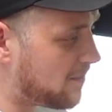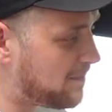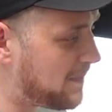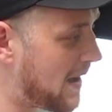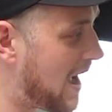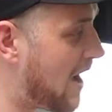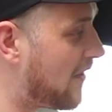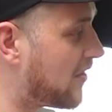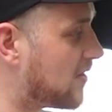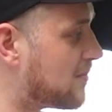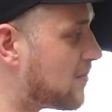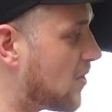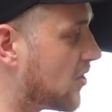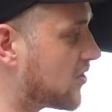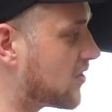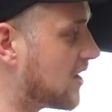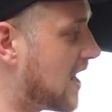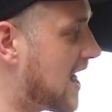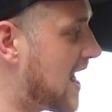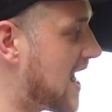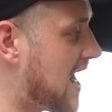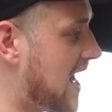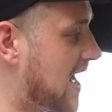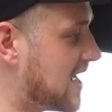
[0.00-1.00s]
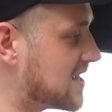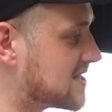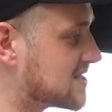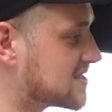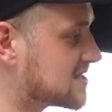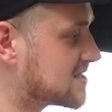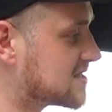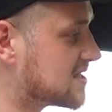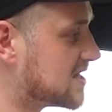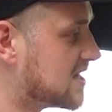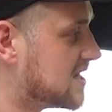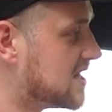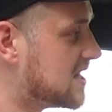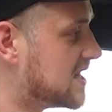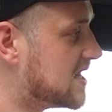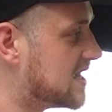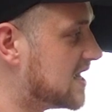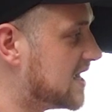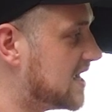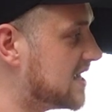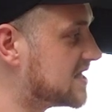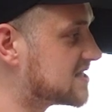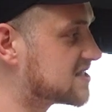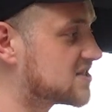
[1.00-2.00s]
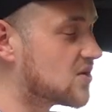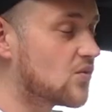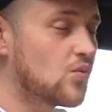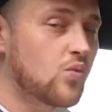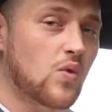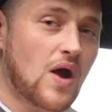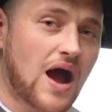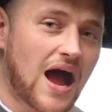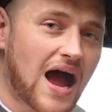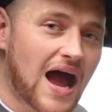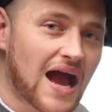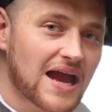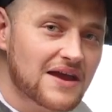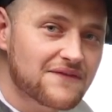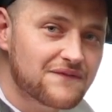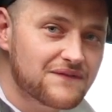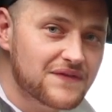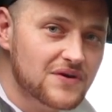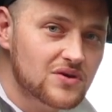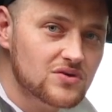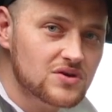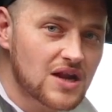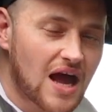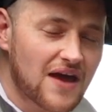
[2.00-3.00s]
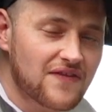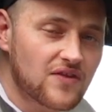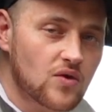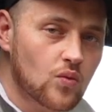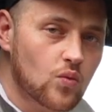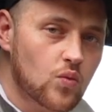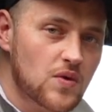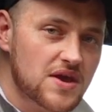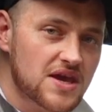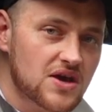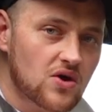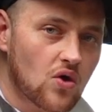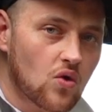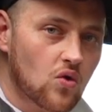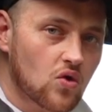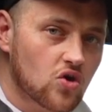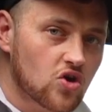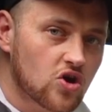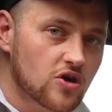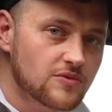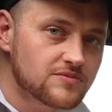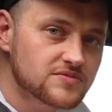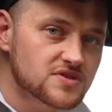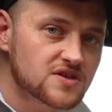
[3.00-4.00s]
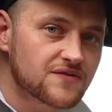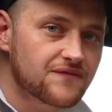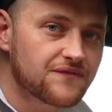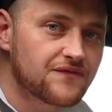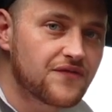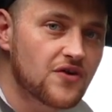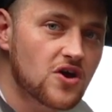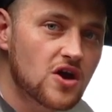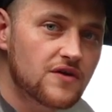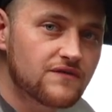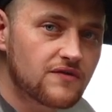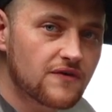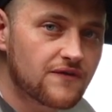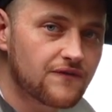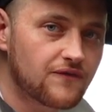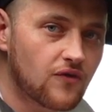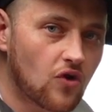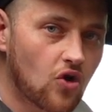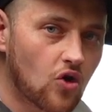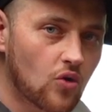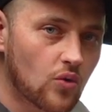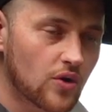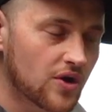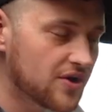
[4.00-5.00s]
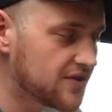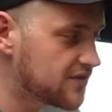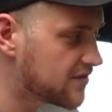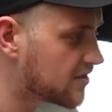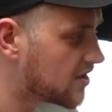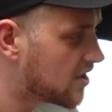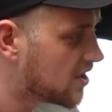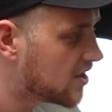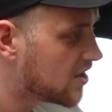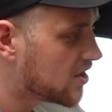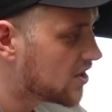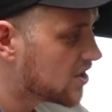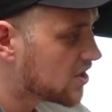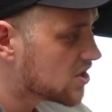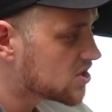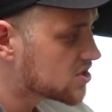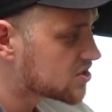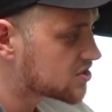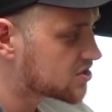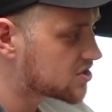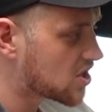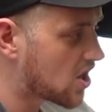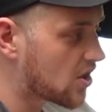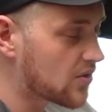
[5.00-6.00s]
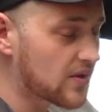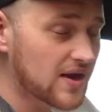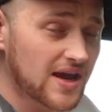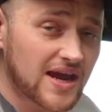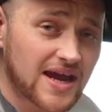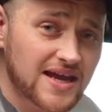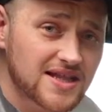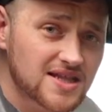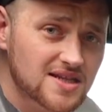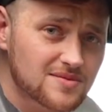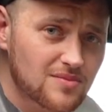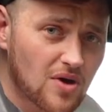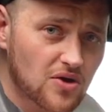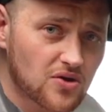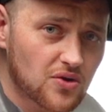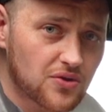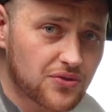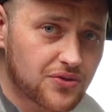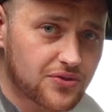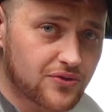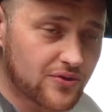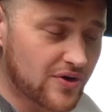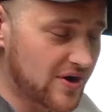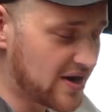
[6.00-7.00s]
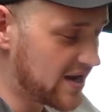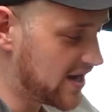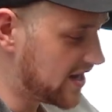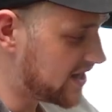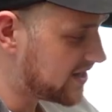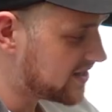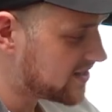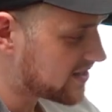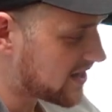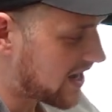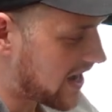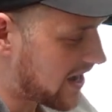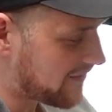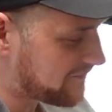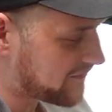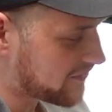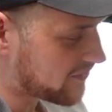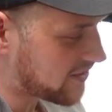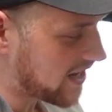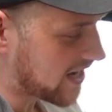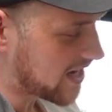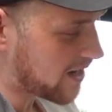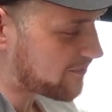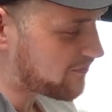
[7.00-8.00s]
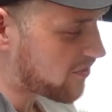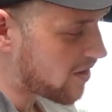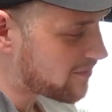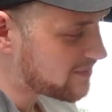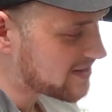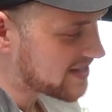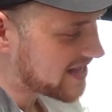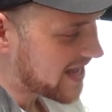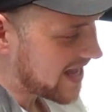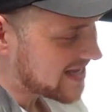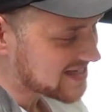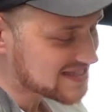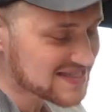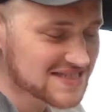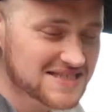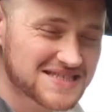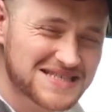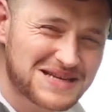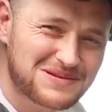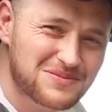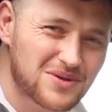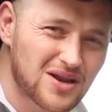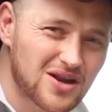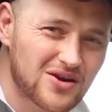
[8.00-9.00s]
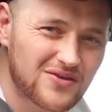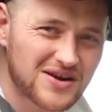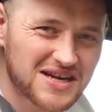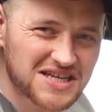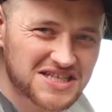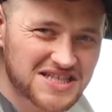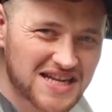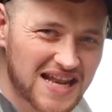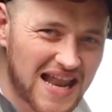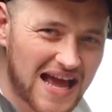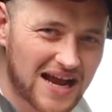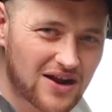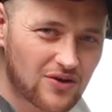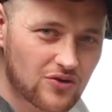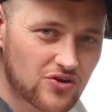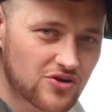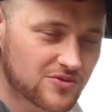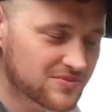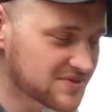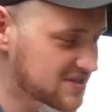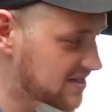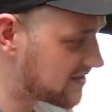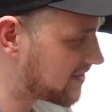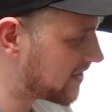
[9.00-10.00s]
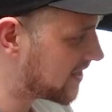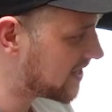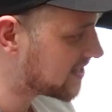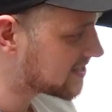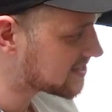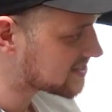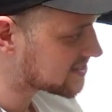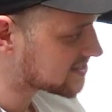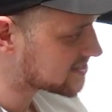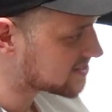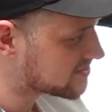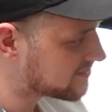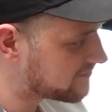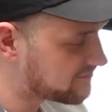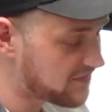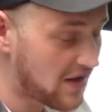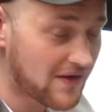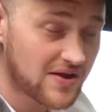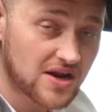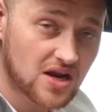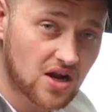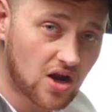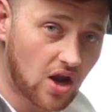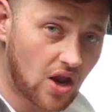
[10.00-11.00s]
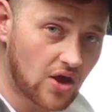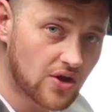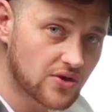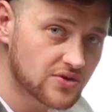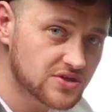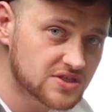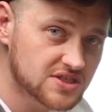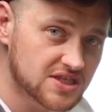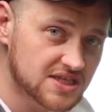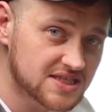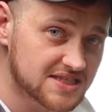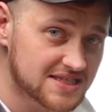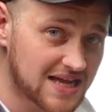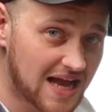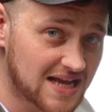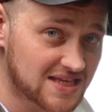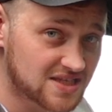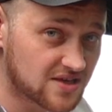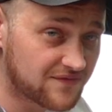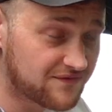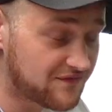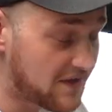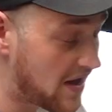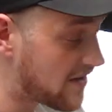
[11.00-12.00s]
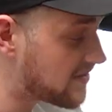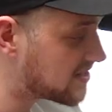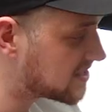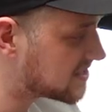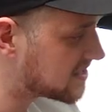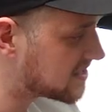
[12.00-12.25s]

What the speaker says: about the Model S, is I feel like the wheel comes further forward. So in the Model 3, I feel like I probably get similar-ish leg room to this, very close. The stats are very